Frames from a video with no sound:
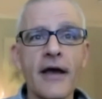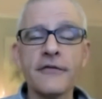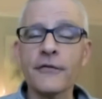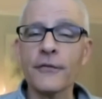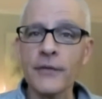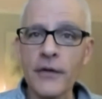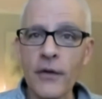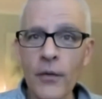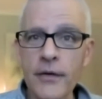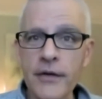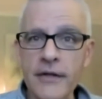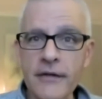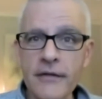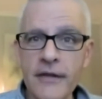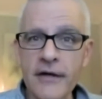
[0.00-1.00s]

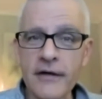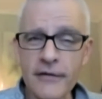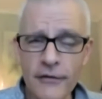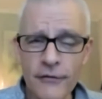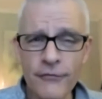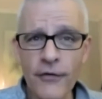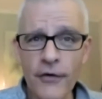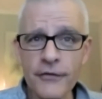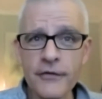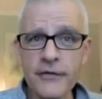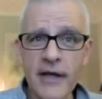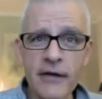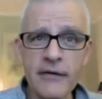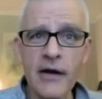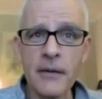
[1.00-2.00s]
recording that a little farther
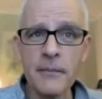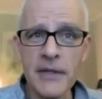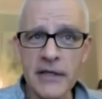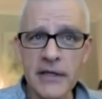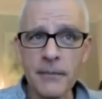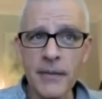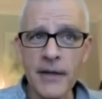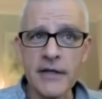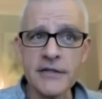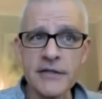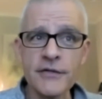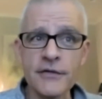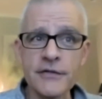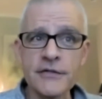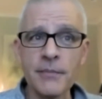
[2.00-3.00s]
down our meeting page,
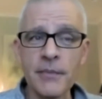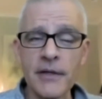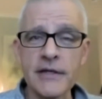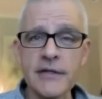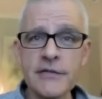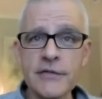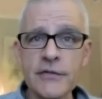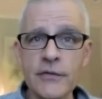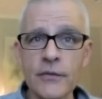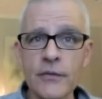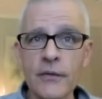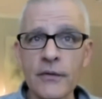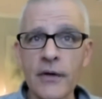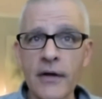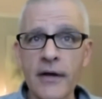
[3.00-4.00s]
there's a place
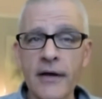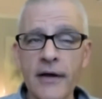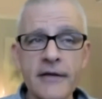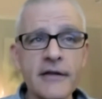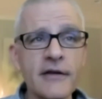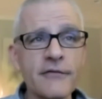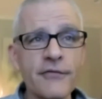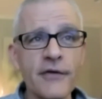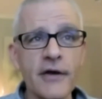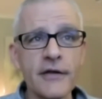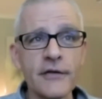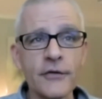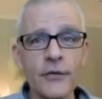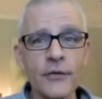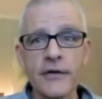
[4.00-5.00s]
to identify
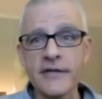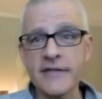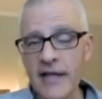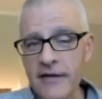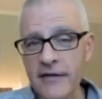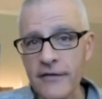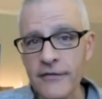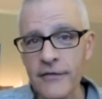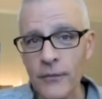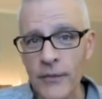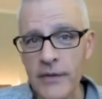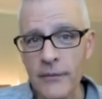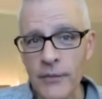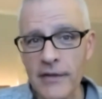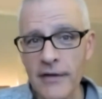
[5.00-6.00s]
your attendance. And
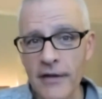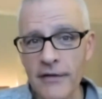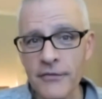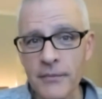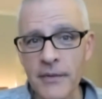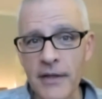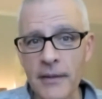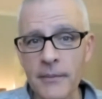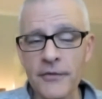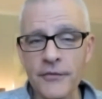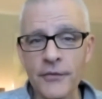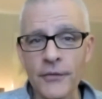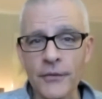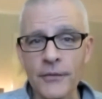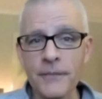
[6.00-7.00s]
we love to be able
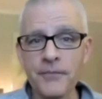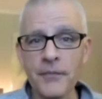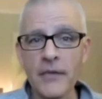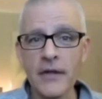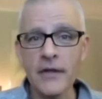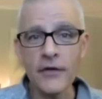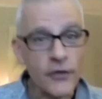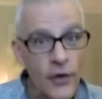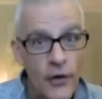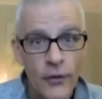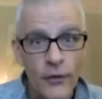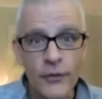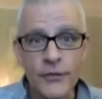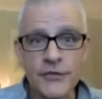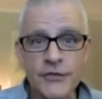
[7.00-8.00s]
to
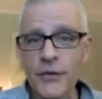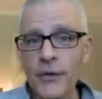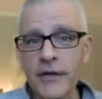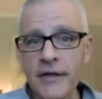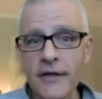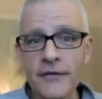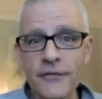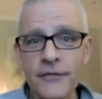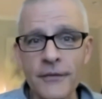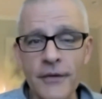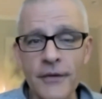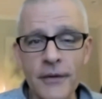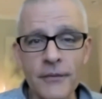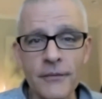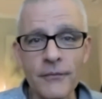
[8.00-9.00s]
know who's joining us
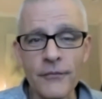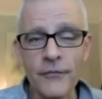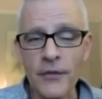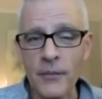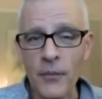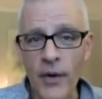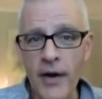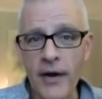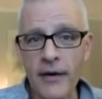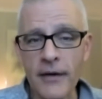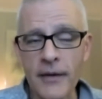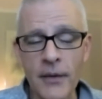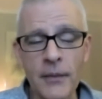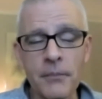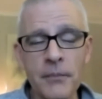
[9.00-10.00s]
and from where,
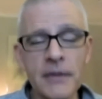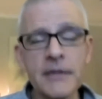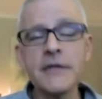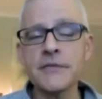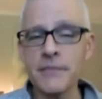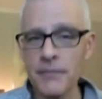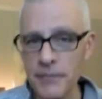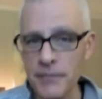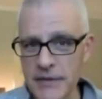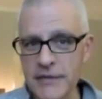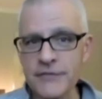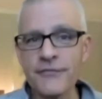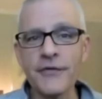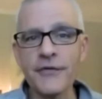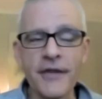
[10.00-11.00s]
and please
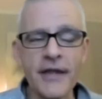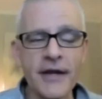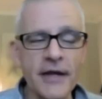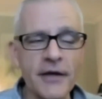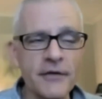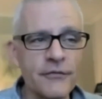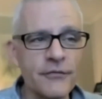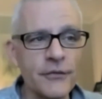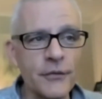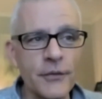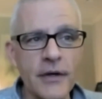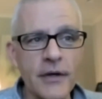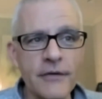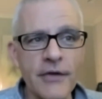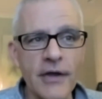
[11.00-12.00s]
fill that out if you
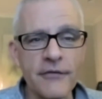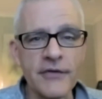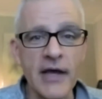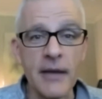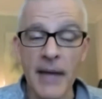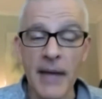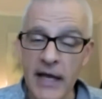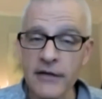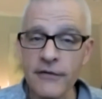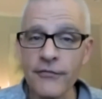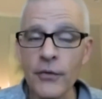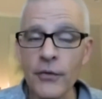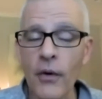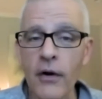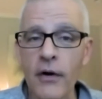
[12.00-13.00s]
have time. And if
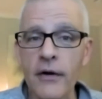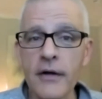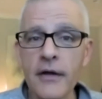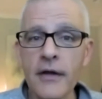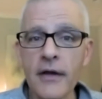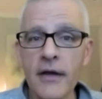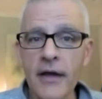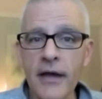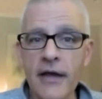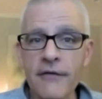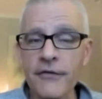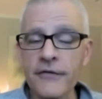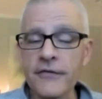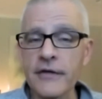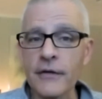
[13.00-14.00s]
you are a
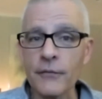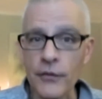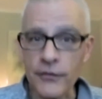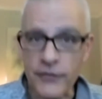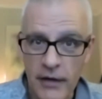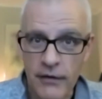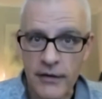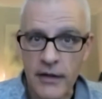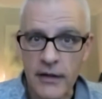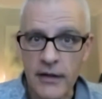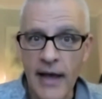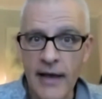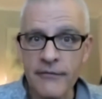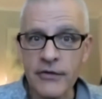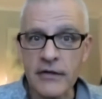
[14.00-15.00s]
visiting Rotarian,
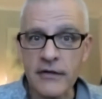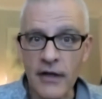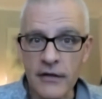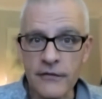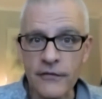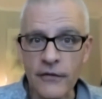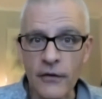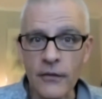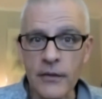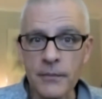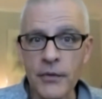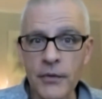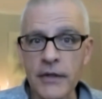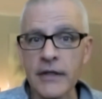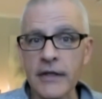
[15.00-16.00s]
having done so and
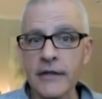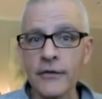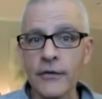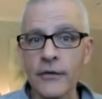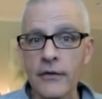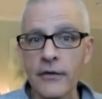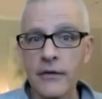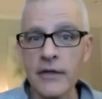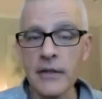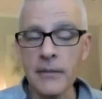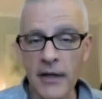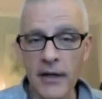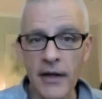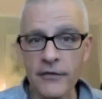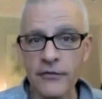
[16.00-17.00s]
putting in your
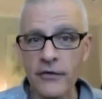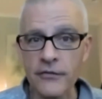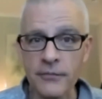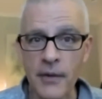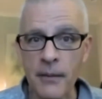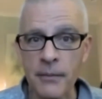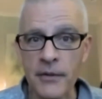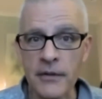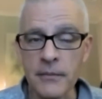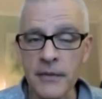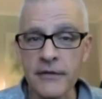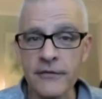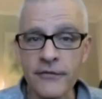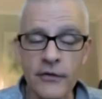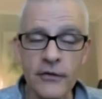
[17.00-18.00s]
email address properly
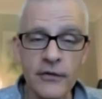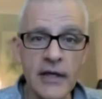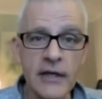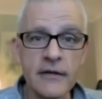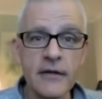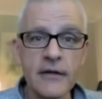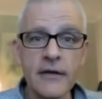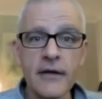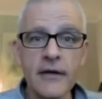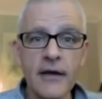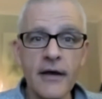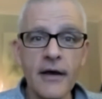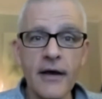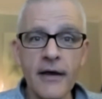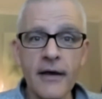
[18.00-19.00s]
means you'll get
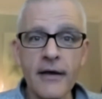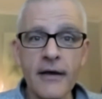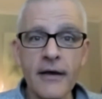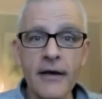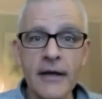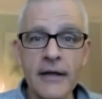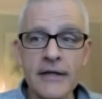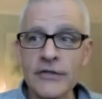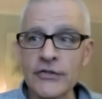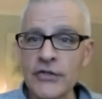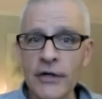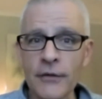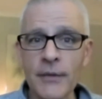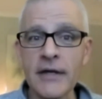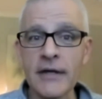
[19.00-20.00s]
a
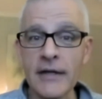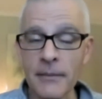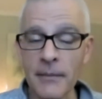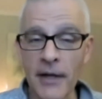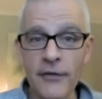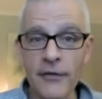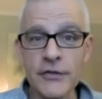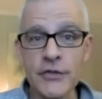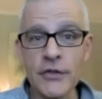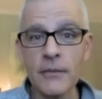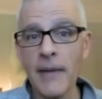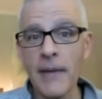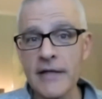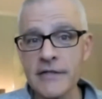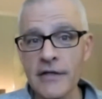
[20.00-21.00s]
generated email that you can
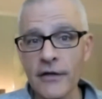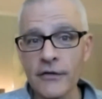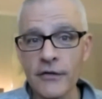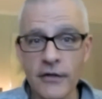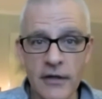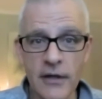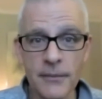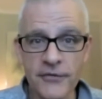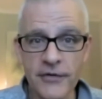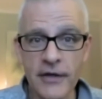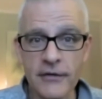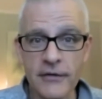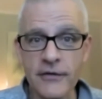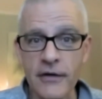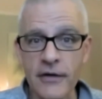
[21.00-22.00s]
pass along to your club
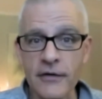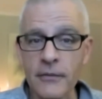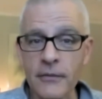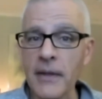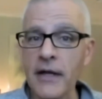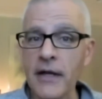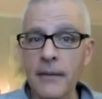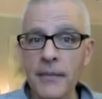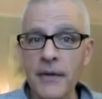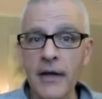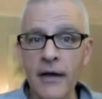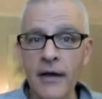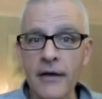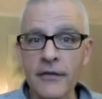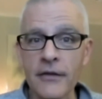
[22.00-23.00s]
secretary to make up
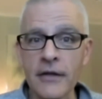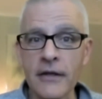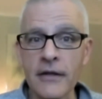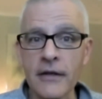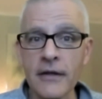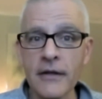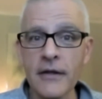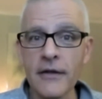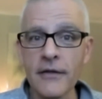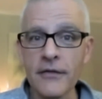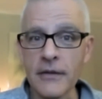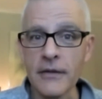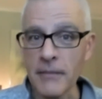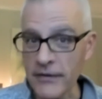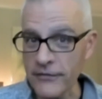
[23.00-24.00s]
the
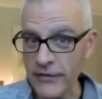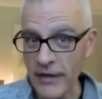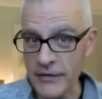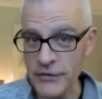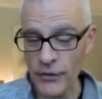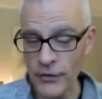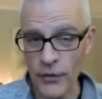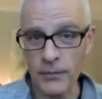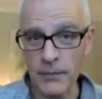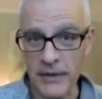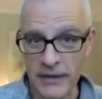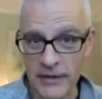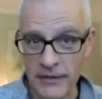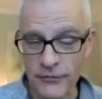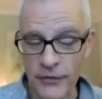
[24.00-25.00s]
miss at your own
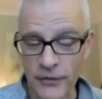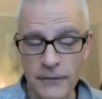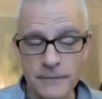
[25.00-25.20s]
meeting, if so.